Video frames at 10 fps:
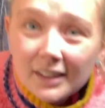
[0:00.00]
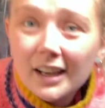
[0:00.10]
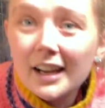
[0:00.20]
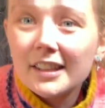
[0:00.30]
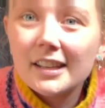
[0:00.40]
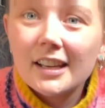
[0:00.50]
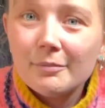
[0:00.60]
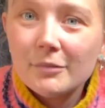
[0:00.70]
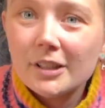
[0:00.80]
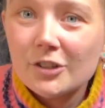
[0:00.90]
I think
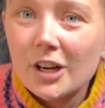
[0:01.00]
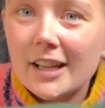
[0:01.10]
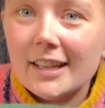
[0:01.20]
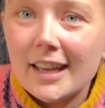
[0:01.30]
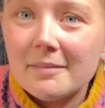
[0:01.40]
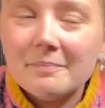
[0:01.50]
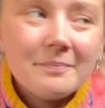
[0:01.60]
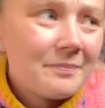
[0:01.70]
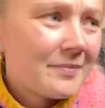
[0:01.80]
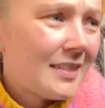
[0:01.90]
I'm gonna try it again.
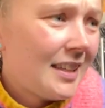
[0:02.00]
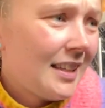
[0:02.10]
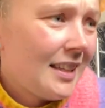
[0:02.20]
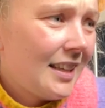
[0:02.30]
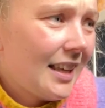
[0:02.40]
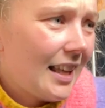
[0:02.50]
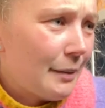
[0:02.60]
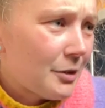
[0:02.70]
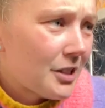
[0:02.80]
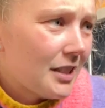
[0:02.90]
And I'm
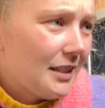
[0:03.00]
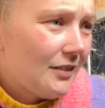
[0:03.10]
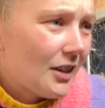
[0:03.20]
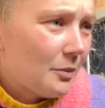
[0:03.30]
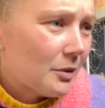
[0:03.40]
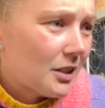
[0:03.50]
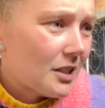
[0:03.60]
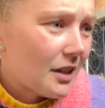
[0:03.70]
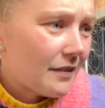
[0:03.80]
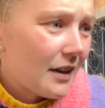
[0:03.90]
just gonna leave it in with the
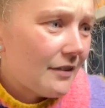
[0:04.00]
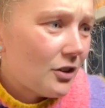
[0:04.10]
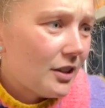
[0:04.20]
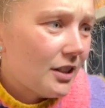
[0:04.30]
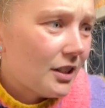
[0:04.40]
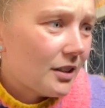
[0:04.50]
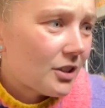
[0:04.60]
stuff that I've got in there